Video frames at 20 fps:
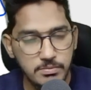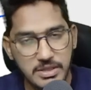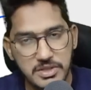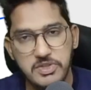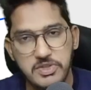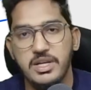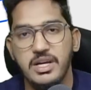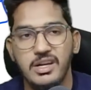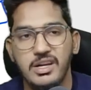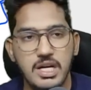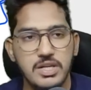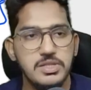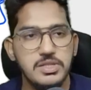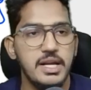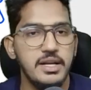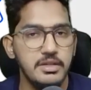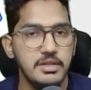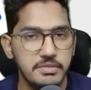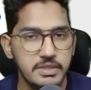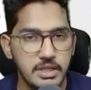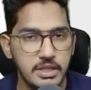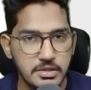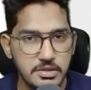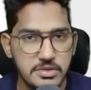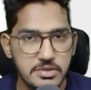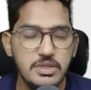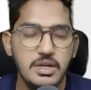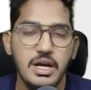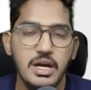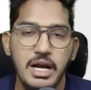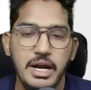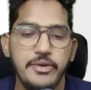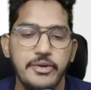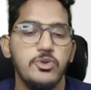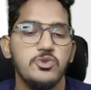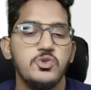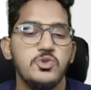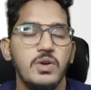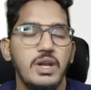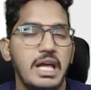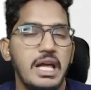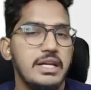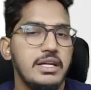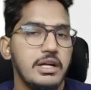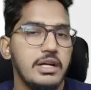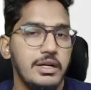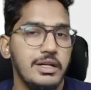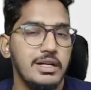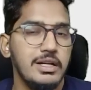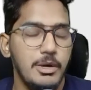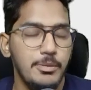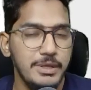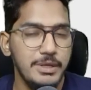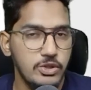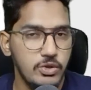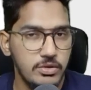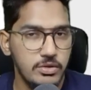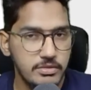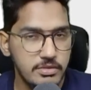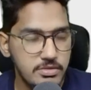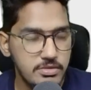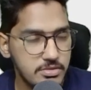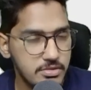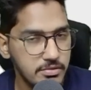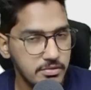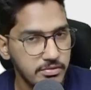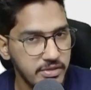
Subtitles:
Please share our channel with others, and also like and comment on this